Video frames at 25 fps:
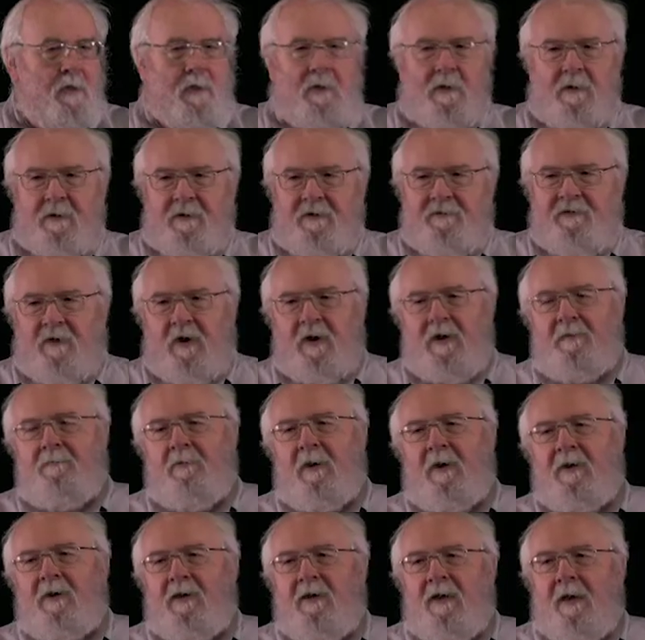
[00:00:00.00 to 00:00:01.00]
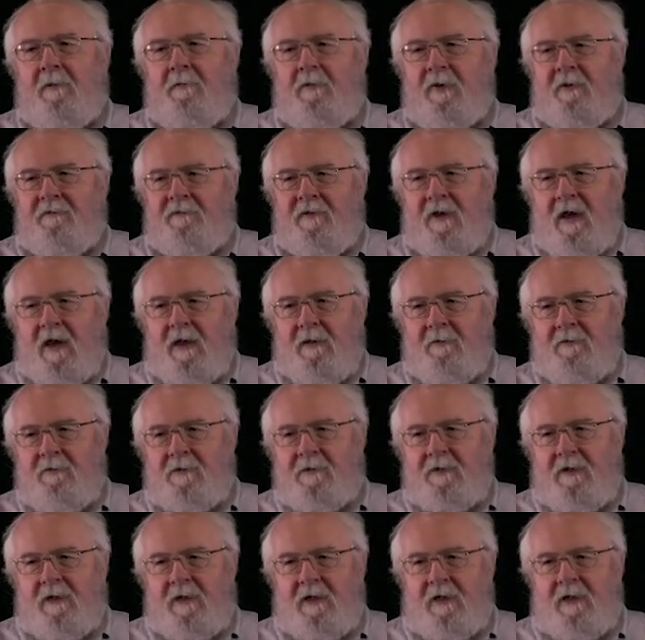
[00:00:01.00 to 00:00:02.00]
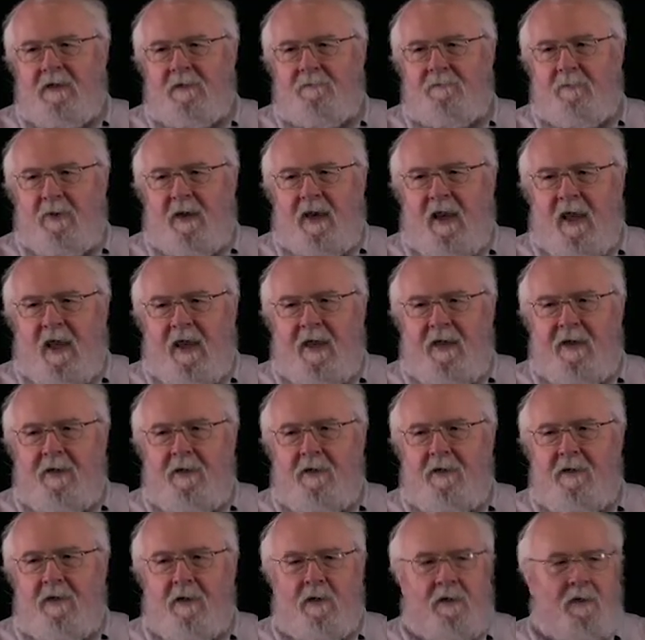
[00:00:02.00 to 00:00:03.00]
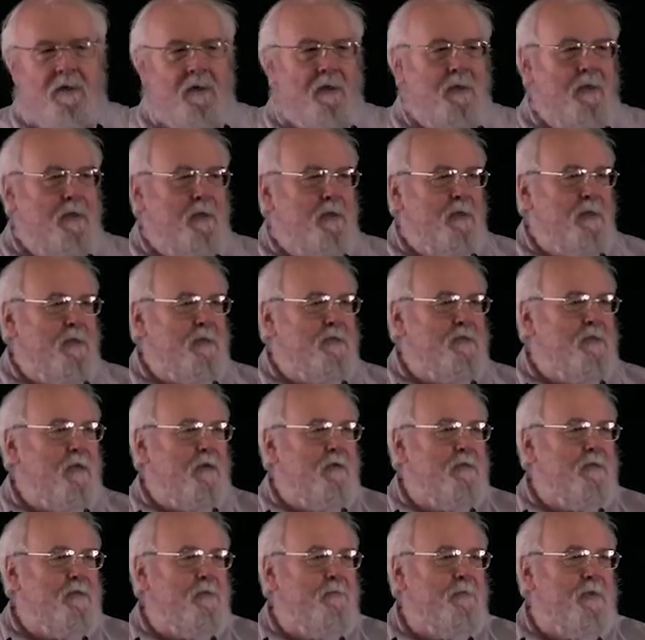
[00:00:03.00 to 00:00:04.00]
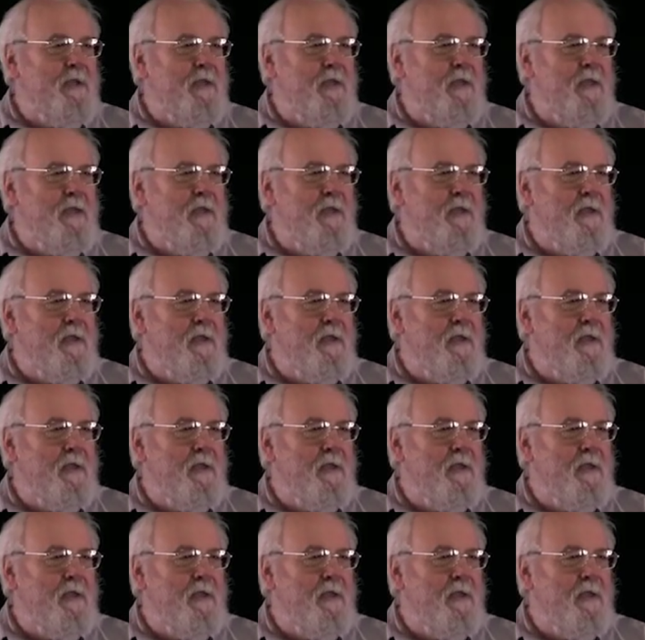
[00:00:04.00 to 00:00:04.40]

divided by the number of games that he's played is going to be